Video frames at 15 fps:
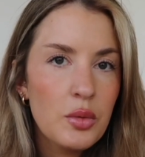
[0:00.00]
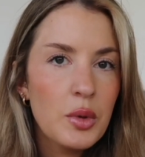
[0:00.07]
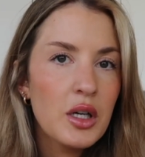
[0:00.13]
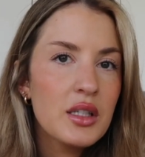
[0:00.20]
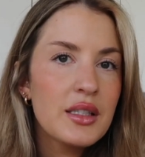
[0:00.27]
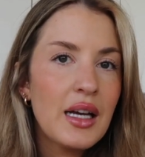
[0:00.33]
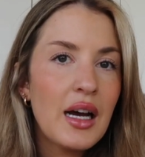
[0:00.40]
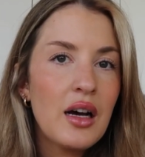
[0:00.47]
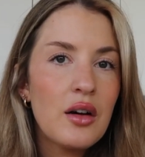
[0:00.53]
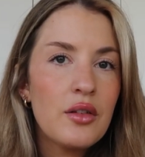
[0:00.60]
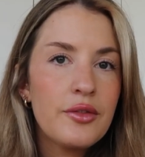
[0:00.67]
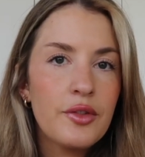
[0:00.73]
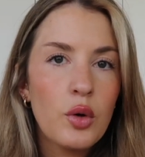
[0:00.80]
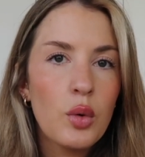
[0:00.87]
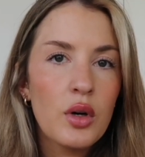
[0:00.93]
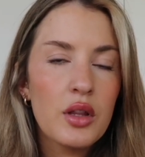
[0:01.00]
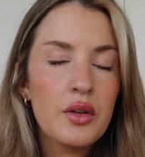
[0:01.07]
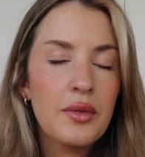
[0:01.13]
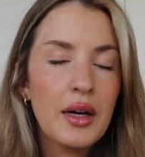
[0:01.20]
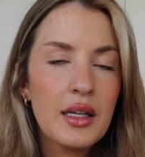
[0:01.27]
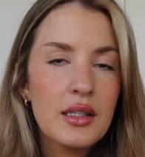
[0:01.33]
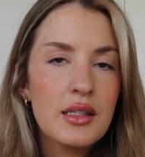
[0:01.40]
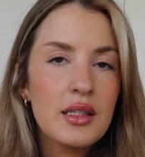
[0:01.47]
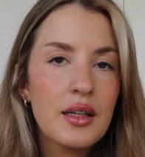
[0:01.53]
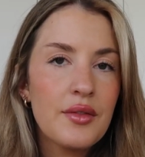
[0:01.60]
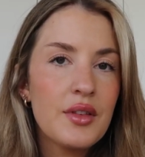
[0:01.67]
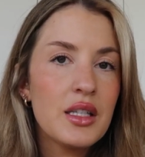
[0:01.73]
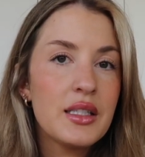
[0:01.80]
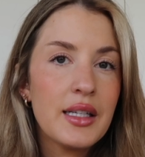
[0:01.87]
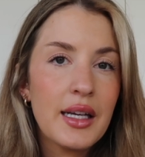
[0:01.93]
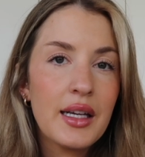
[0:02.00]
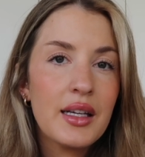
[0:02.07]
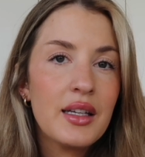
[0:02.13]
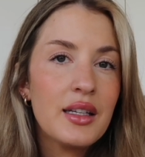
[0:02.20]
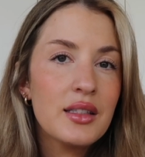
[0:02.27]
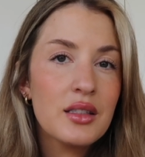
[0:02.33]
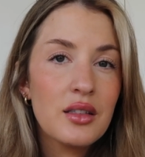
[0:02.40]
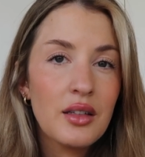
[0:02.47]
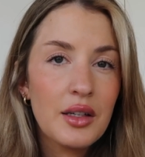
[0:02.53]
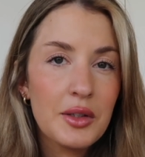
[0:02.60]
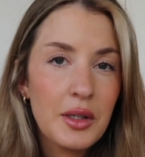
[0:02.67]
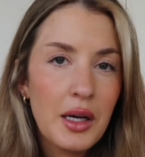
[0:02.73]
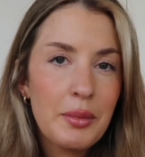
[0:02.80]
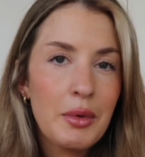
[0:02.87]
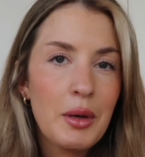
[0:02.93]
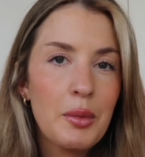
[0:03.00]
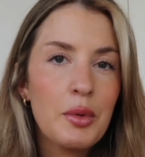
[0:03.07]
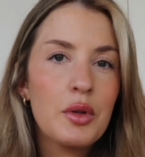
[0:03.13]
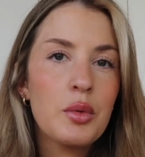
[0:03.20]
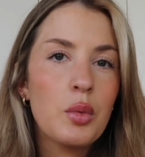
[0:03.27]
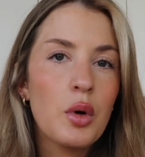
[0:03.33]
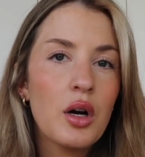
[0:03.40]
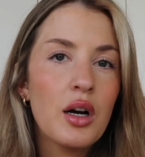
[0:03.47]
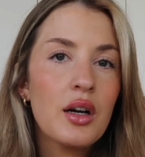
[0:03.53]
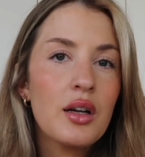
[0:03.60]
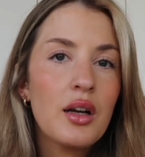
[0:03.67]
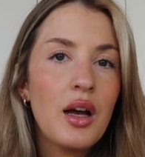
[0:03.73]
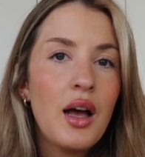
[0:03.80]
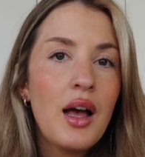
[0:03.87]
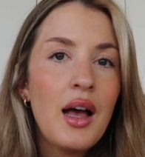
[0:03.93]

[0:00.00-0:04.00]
work now for the rest of the day until I wrap up with work.